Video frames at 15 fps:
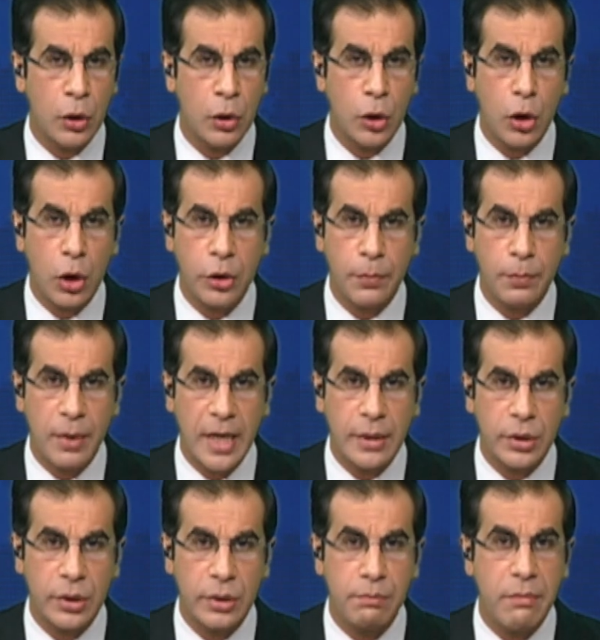of pledges
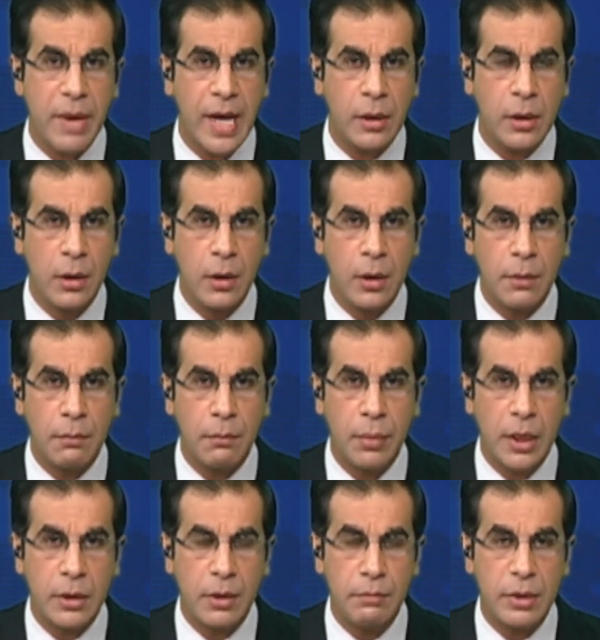made, but
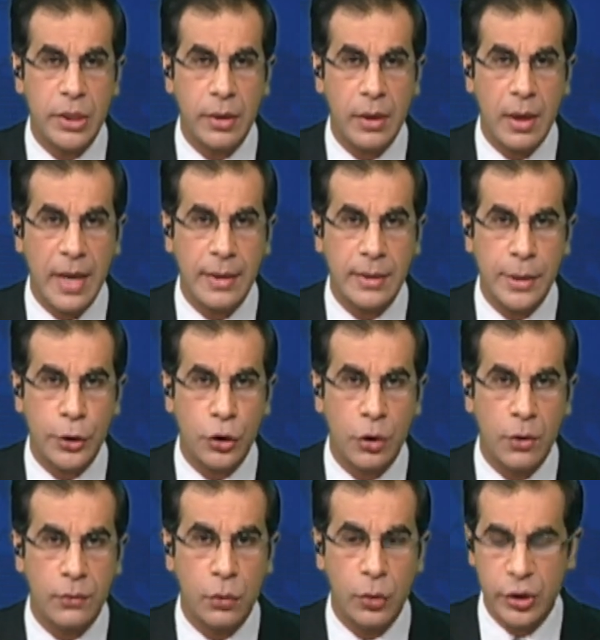materialization of those
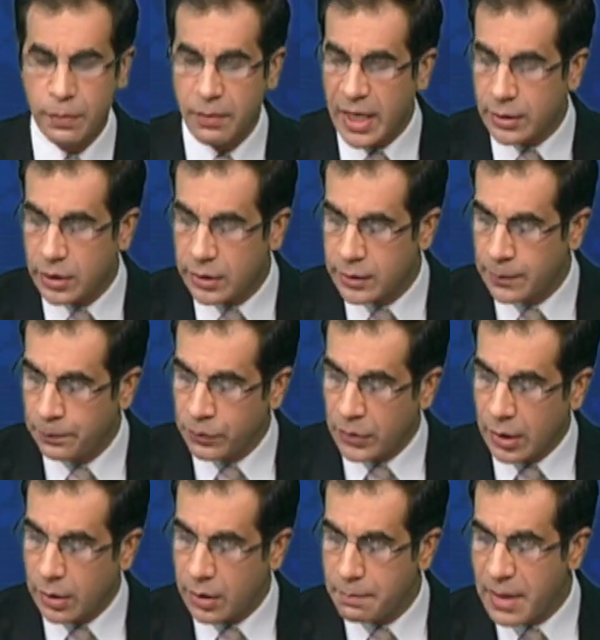pledges
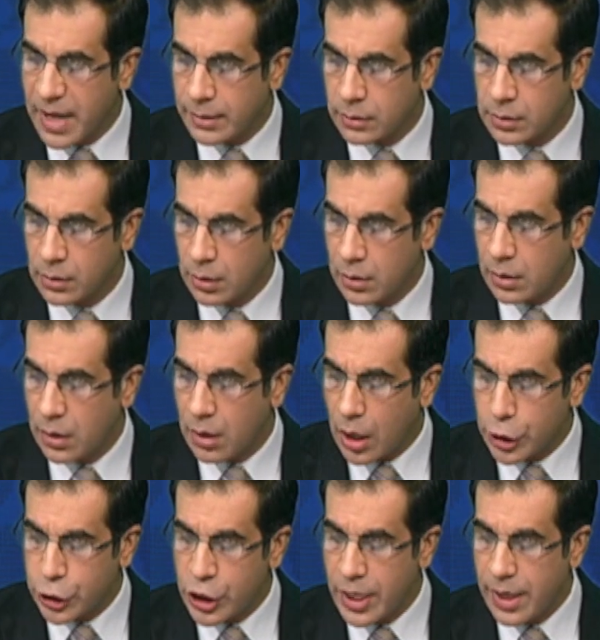remains largely
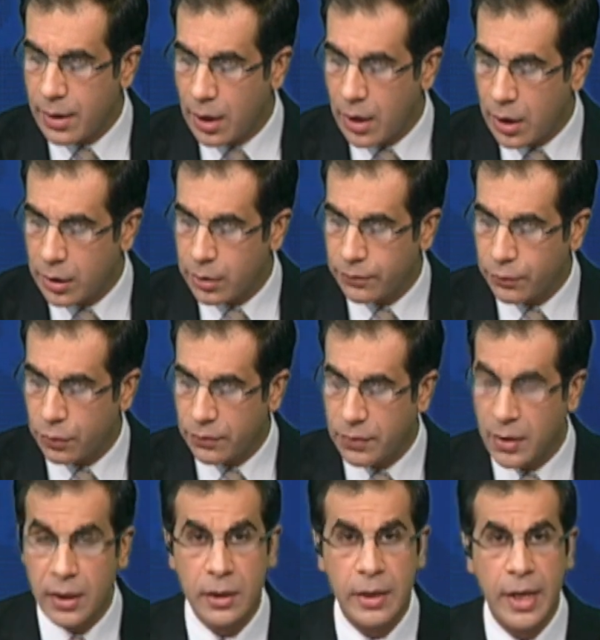unfulfilled. There
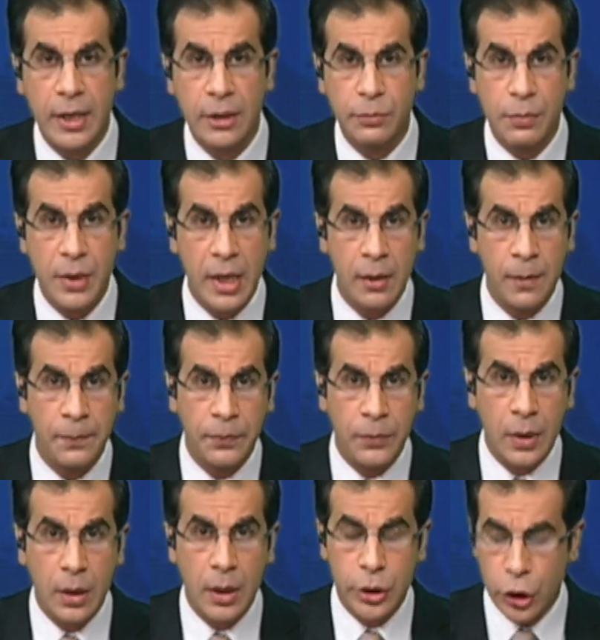had been a
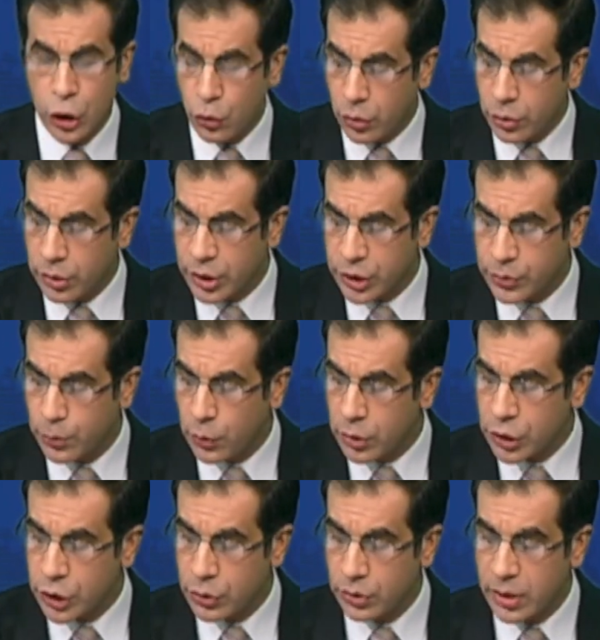slow response to
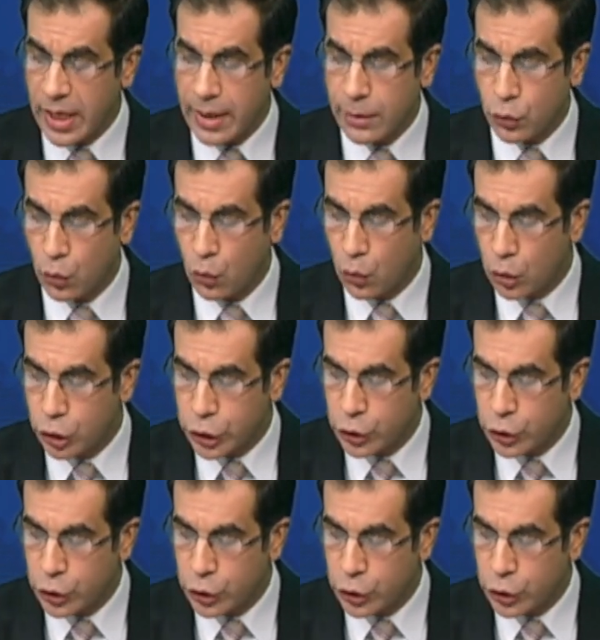that also.